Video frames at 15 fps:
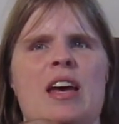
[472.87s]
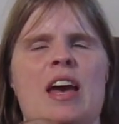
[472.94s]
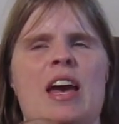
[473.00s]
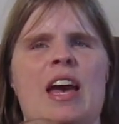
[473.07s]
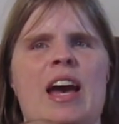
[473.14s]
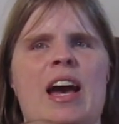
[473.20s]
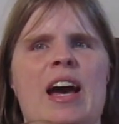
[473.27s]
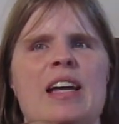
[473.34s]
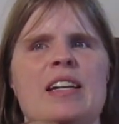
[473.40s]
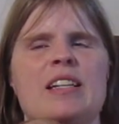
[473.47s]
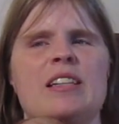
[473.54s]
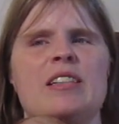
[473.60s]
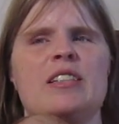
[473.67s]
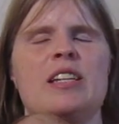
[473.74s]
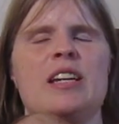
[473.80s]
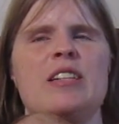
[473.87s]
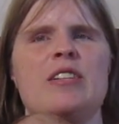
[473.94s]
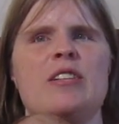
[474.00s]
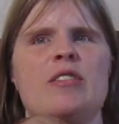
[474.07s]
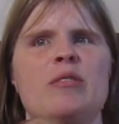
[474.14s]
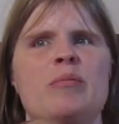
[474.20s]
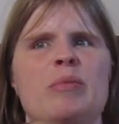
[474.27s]
And stay
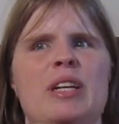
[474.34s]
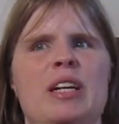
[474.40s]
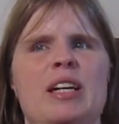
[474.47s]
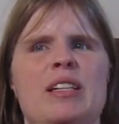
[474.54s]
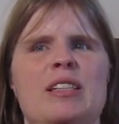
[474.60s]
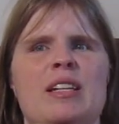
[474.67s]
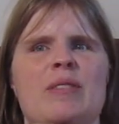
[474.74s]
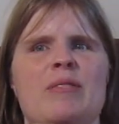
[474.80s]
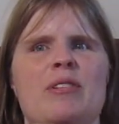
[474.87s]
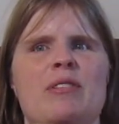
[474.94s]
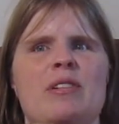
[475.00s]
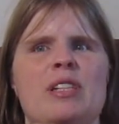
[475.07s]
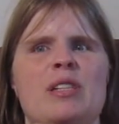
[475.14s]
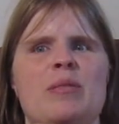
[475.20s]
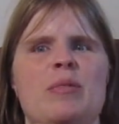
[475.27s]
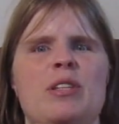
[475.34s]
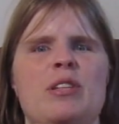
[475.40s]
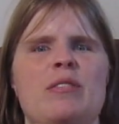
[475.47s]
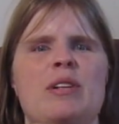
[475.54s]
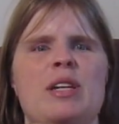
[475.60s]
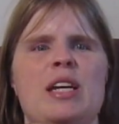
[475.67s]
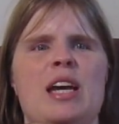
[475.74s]
tuned, because I'm going to be
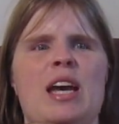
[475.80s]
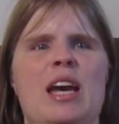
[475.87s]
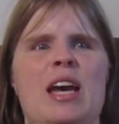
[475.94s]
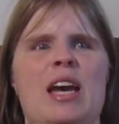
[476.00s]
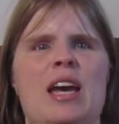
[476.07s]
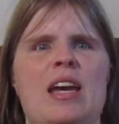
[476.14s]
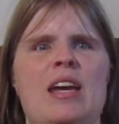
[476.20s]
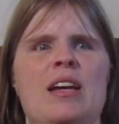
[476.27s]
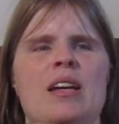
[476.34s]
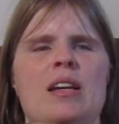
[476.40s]
doing a